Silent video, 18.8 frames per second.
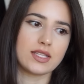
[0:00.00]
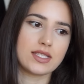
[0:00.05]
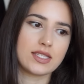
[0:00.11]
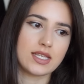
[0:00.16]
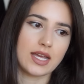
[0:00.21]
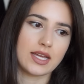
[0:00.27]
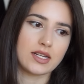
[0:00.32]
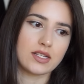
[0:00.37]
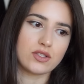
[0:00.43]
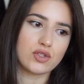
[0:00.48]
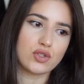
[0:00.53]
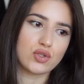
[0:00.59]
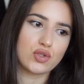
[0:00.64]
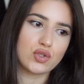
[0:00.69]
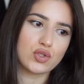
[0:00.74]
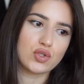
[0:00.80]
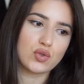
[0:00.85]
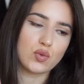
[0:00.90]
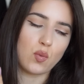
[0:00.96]
inside is
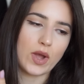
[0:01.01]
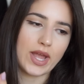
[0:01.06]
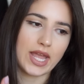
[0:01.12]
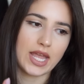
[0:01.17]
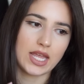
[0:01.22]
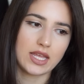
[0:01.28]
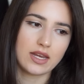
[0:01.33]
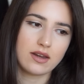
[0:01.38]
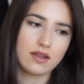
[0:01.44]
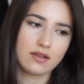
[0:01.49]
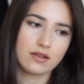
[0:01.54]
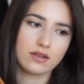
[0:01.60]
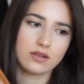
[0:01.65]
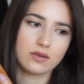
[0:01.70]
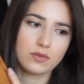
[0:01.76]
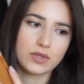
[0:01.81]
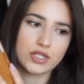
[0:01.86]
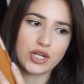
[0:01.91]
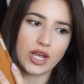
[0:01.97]
suede,
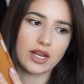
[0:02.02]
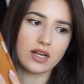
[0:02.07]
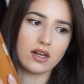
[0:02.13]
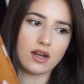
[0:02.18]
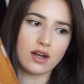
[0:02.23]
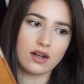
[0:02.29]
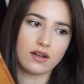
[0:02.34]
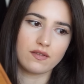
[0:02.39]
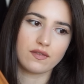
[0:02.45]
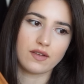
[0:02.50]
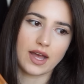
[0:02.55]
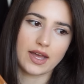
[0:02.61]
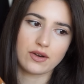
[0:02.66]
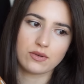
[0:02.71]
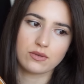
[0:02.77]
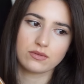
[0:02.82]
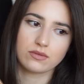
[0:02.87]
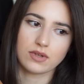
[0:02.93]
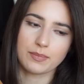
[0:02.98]
which I love.
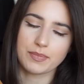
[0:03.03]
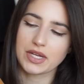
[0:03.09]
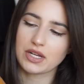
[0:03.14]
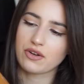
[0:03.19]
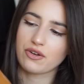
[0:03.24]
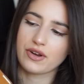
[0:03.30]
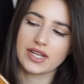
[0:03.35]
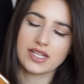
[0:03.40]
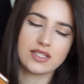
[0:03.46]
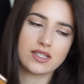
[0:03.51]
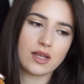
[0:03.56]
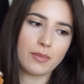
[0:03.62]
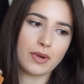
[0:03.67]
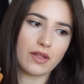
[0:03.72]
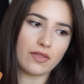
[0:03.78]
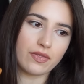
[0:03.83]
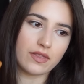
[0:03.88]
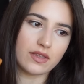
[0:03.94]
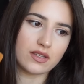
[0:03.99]
I'm not crazy
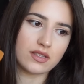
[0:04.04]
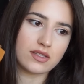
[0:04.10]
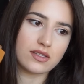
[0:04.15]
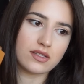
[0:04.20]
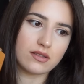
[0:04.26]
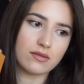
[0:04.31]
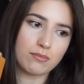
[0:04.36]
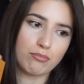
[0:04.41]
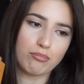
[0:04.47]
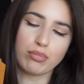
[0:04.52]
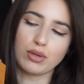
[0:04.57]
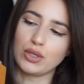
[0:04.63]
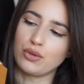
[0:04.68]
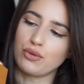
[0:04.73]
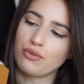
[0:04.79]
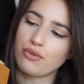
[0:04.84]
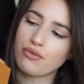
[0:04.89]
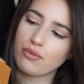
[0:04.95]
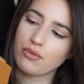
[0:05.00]
about this
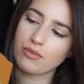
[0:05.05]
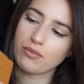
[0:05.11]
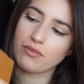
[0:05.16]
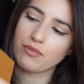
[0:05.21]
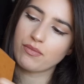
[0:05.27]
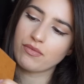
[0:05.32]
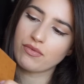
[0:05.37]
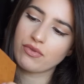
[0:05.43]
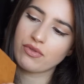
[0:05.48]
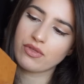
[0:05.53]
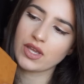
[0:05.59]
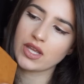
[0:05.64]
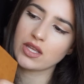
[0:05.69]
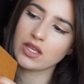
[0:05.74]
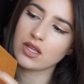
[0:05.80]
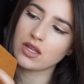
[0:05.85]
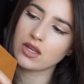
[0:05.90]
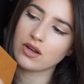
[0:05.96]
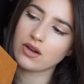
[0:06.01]
blue
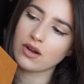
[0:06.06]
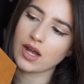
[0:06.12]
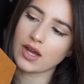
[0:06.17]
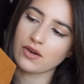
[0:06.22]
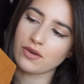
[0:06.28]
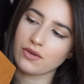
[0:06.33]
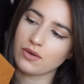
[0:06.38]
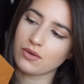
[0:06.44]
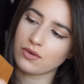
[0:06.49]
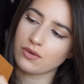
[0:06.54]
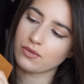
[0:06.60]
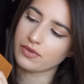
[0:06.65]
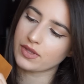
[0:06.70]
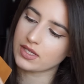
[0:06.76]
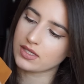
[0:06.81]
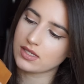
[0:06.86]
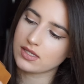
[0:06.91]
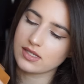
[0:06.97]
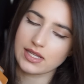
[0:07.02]
thing here. I don't know.
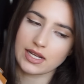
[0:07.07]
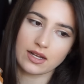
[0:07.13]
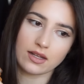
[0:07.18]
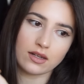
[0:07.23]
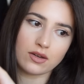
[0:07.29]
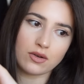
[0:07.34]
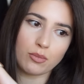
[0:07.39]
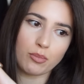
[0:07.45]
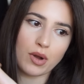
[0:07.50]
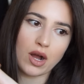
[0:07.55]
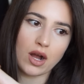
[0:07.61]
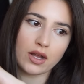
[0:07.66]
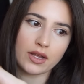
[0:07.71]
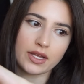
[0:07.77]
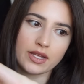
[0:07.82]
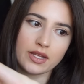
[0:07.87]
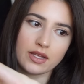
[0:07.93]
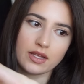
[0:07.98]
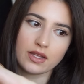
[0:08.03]
This is like a little
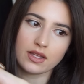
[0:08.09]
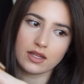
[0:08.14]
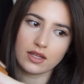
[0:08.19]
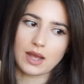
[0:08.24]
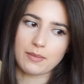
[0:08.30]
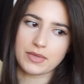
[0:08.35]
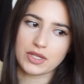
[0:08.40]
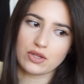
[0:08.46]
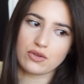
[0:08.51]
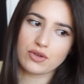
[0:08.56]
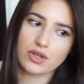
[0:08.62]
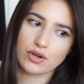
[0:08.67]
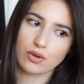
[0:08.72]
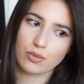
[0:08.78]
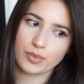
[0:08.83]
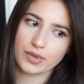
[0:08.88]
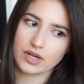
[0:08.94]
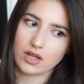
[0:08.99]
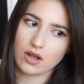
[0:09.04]
pocket. I mean, you could
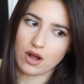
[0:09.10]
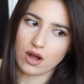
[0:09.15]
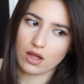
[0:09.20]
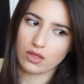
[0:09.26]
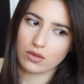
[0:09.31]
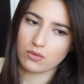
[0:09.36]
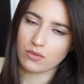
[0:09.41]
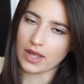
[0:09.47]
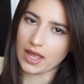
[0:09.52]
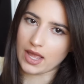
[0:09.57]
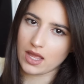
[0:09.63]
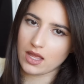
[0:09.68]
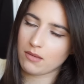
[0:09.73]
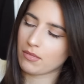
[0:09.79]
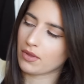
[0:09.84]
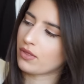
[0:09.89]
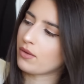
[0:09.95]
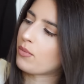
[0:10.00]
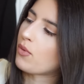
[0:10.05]
open it all the way,
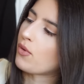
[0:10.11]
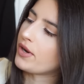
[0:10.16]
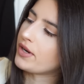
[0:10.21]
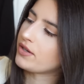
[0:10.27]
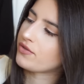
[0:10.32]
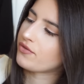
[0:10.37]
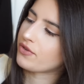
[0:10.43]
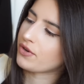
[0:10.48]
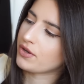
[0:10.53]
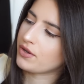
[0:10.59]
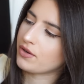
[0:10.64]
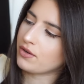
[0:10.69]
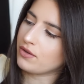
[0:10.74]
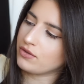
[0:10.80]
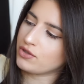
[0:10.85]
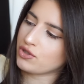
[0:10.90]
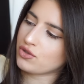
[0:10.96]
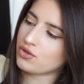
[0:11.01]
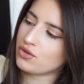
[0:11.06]
but the point is for you to
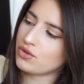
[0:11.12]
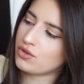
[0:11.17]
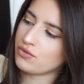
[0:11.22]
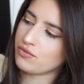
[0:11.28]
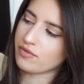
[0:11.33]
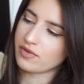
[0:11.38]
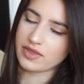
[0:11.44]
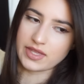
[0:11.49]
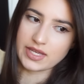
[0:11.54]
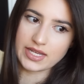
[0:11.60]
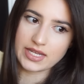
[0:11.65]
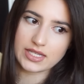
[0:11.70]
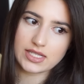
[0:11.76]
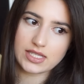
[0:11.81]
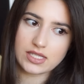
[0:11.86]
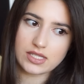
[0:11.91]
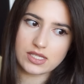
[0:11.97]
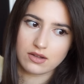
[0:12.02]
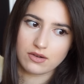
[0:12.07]
just do
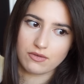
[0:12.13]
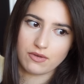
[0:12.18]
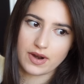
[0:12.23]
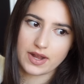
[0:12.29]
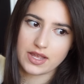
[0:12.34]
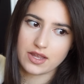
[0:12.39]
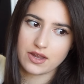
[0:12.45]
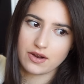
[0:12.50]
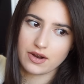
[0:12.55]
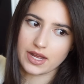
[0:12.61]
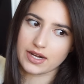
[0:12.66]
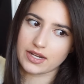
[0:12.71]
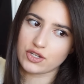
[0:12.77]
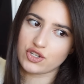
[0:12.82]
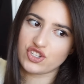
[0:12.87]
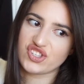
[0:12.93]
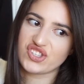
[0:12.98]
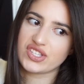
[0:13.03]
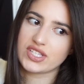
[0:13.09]
this right here and it
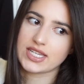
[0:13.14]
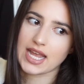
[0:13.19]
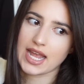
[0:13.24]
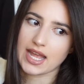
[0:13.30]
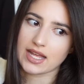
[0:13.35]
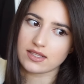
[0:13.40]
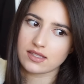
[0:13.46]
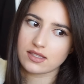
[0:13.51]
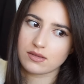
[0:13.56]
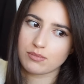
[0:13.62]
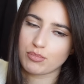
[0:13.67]
just stands